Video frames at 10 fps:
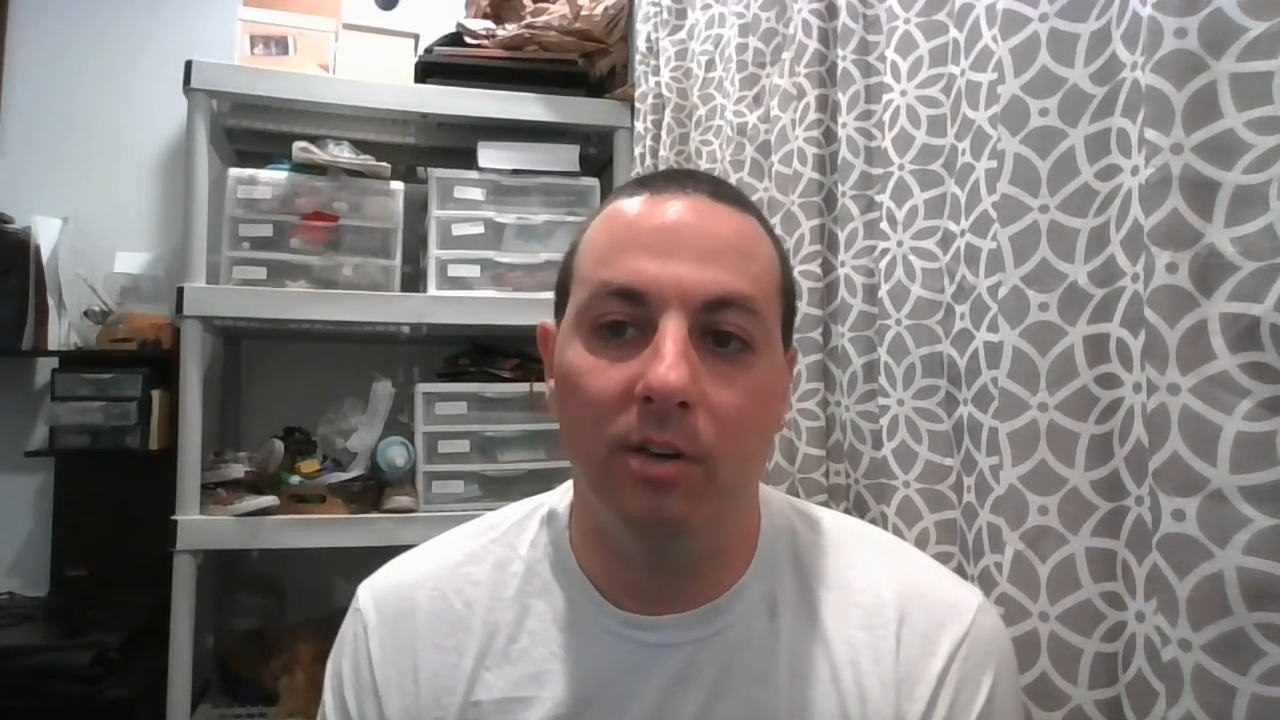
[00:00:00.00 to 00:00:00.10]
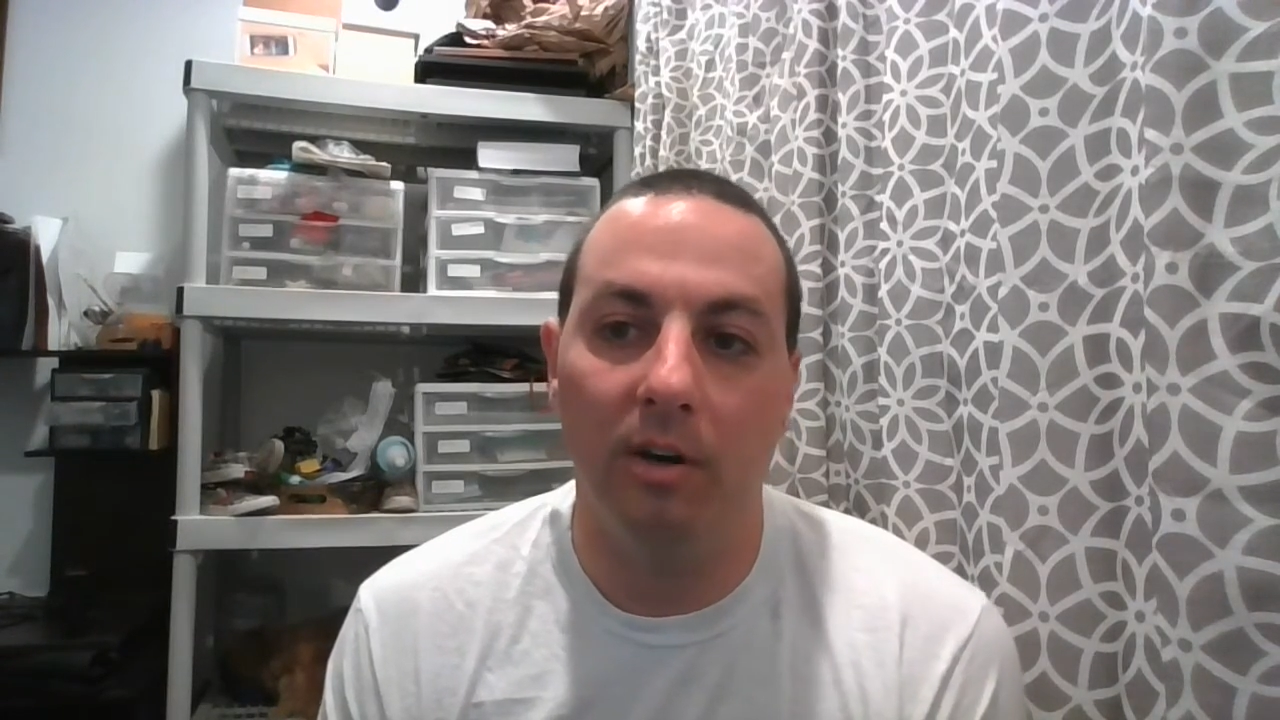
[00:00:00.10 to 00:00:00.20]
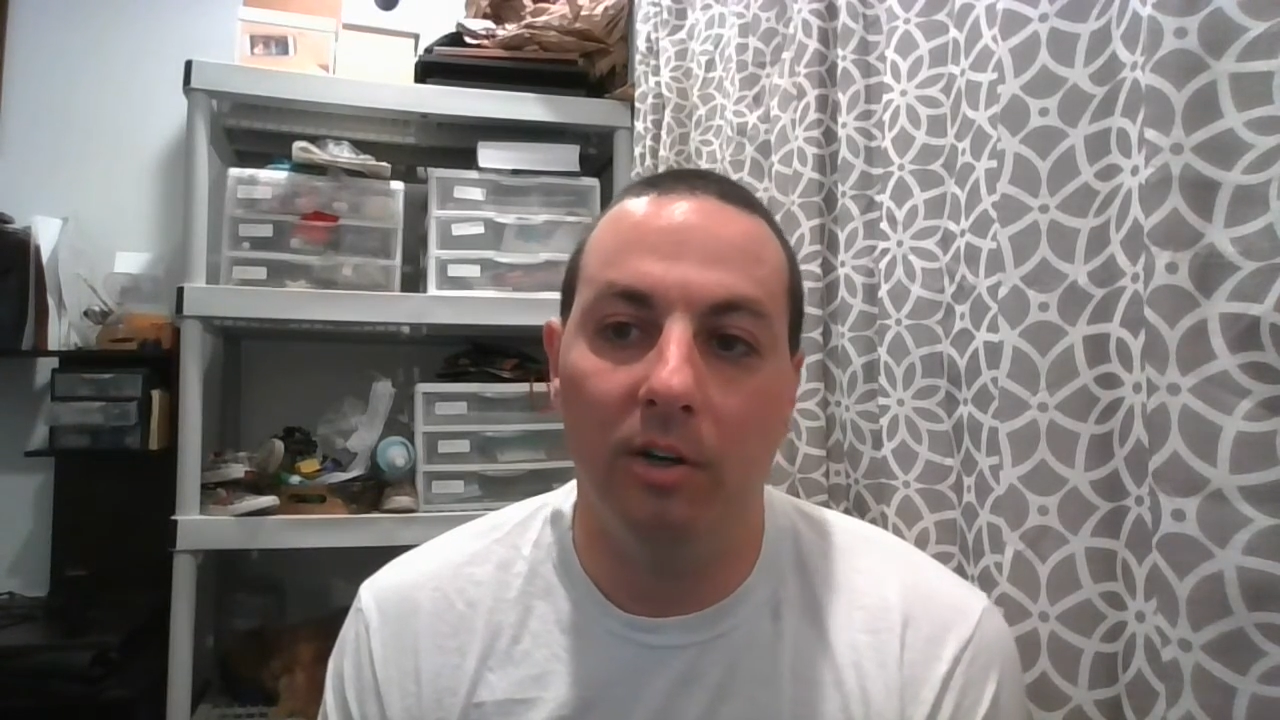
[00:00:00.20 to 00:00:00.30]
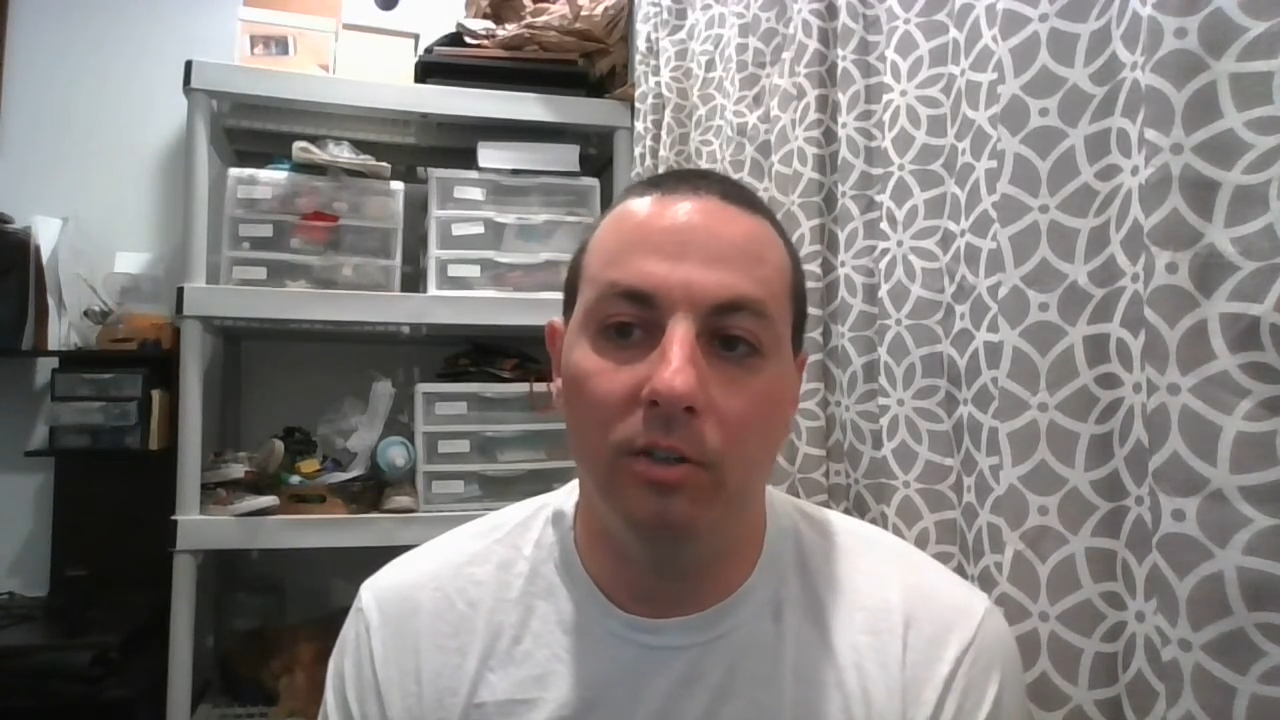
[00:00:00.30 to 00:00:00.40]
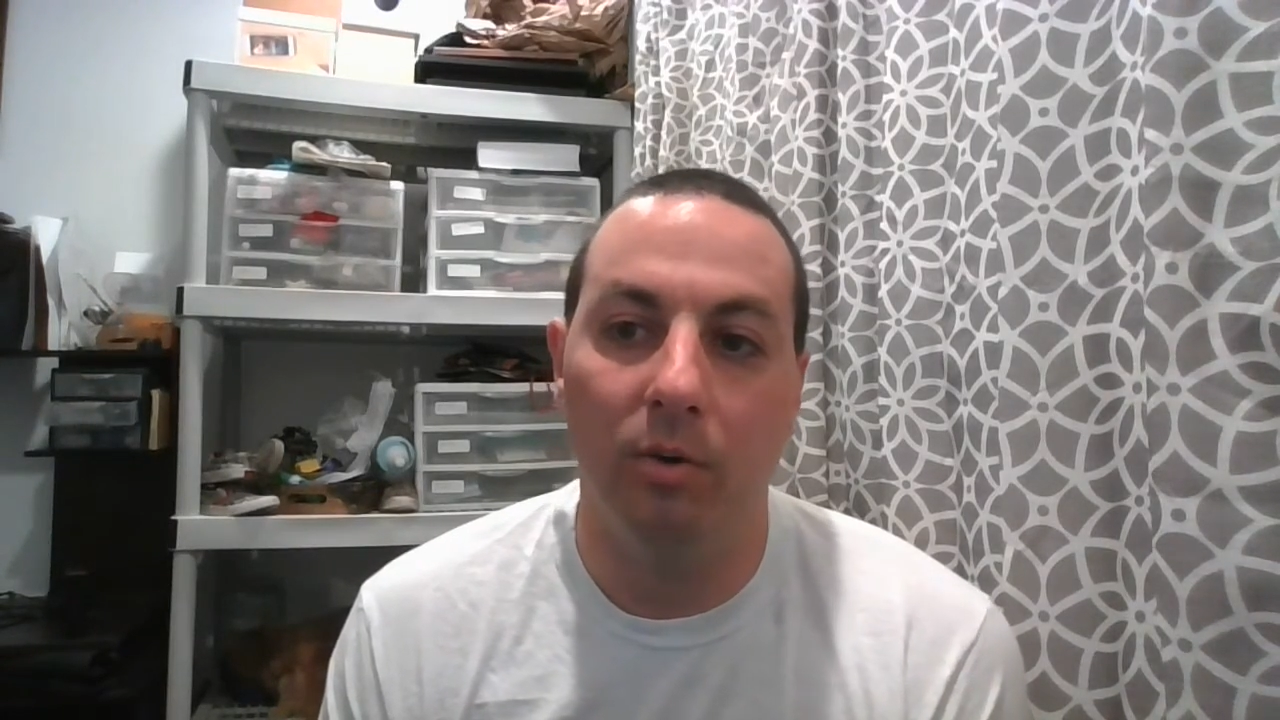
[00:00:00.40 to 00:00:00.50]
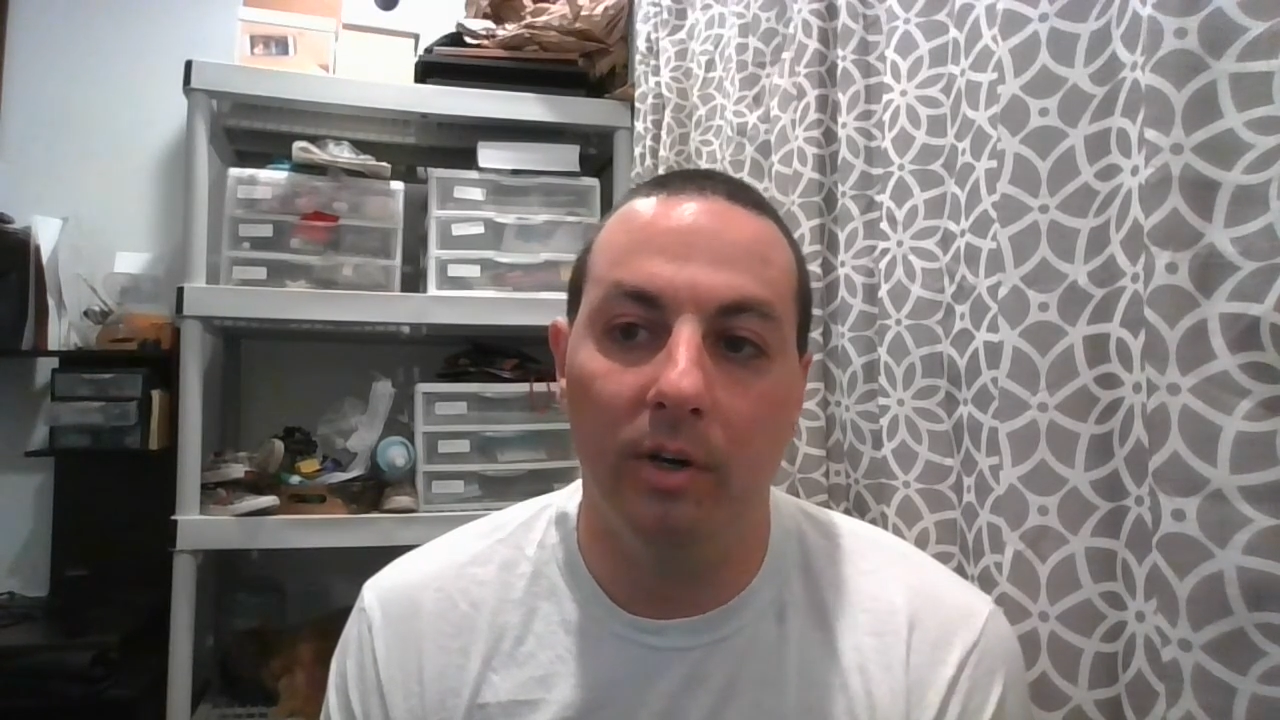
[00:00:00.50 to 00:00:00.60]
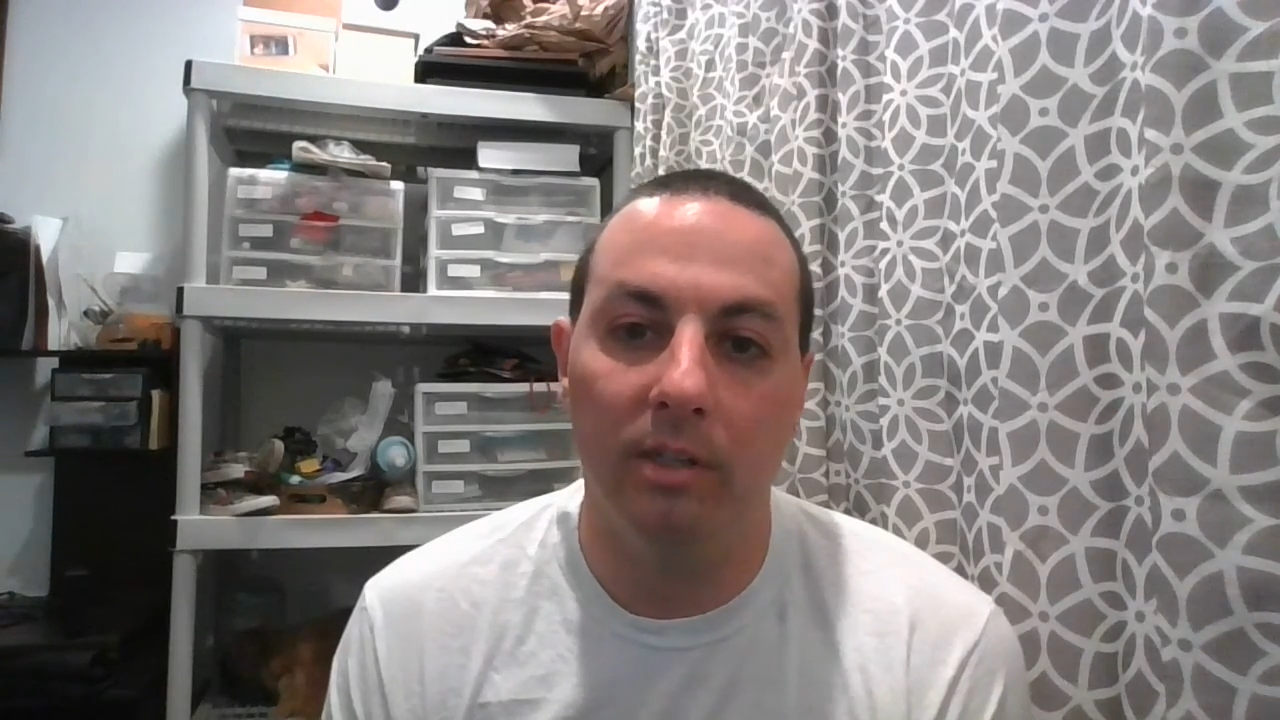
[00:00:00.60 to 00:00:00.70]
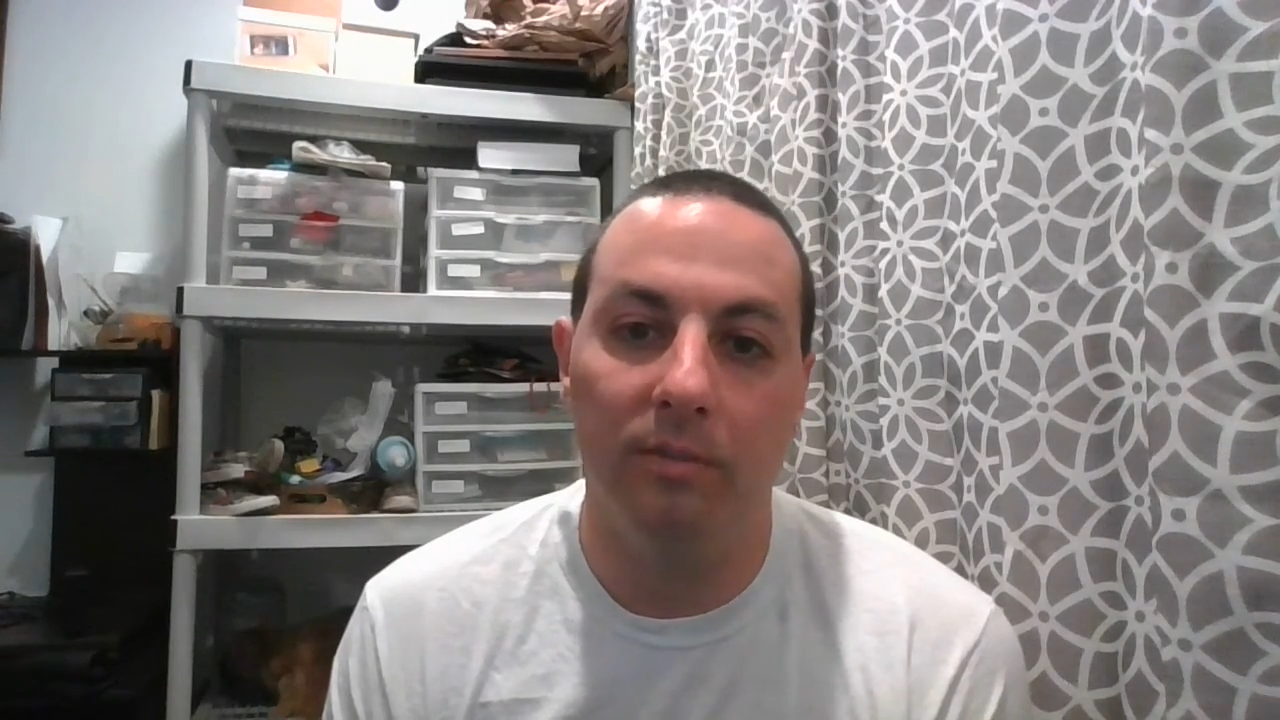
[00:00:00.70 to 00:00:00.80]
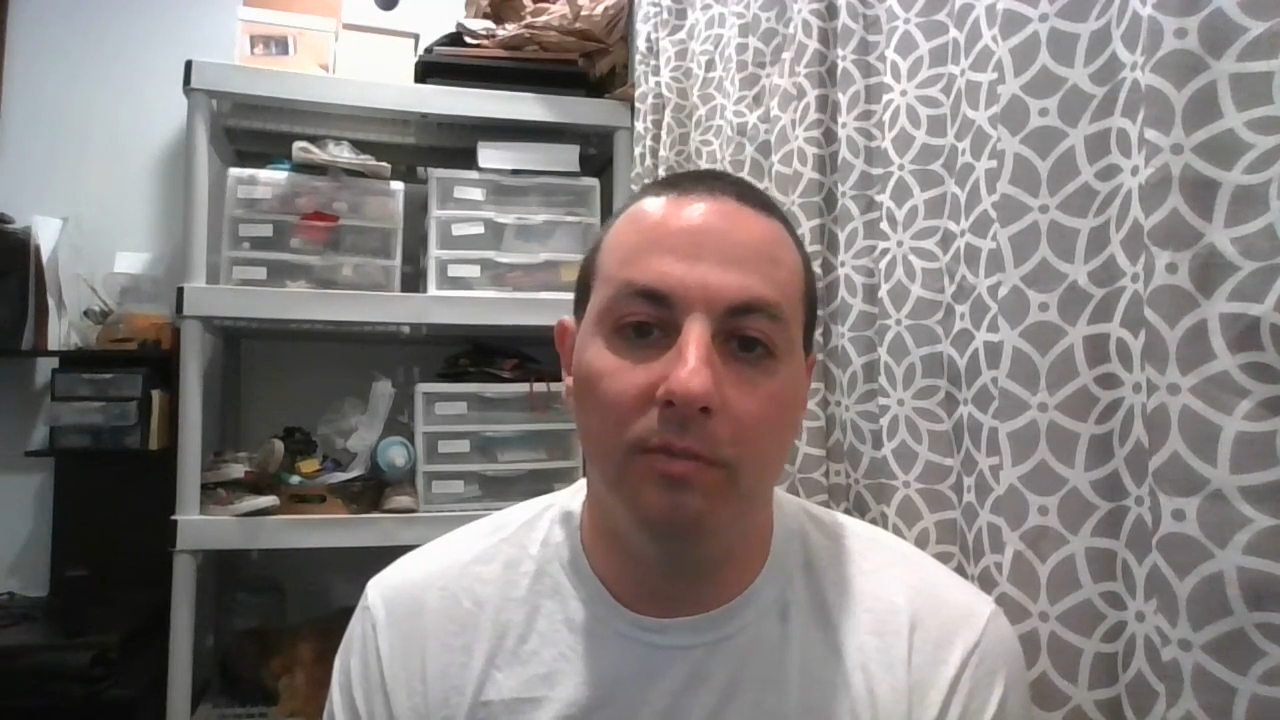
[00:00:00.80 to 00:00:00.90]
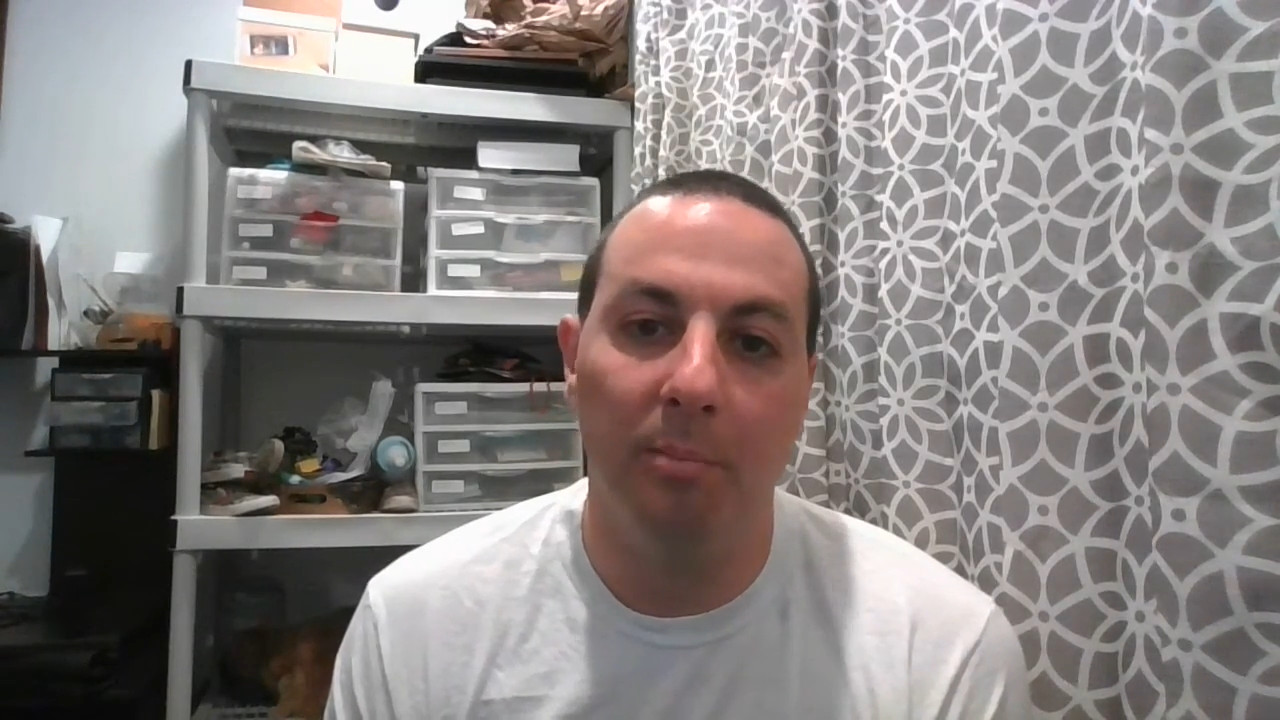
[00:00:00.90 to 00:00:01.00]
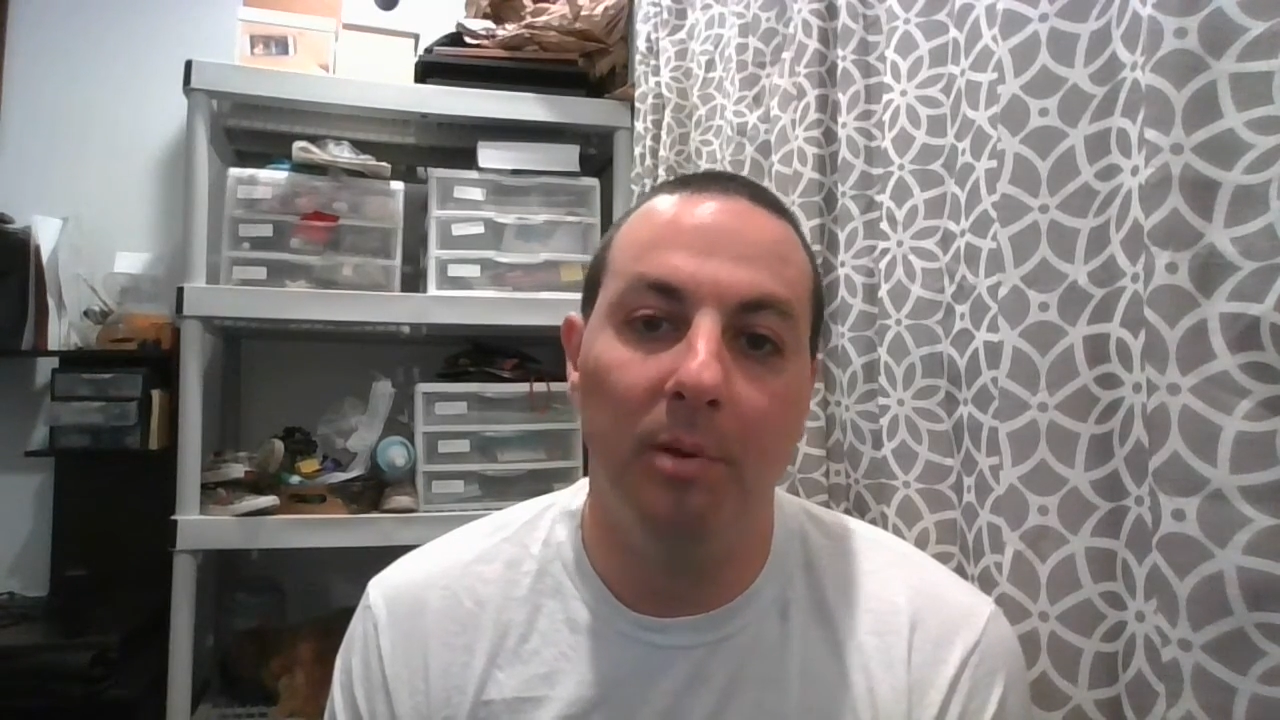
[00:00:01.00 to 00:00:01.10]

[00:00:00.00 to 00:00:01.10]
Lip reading: are notorious for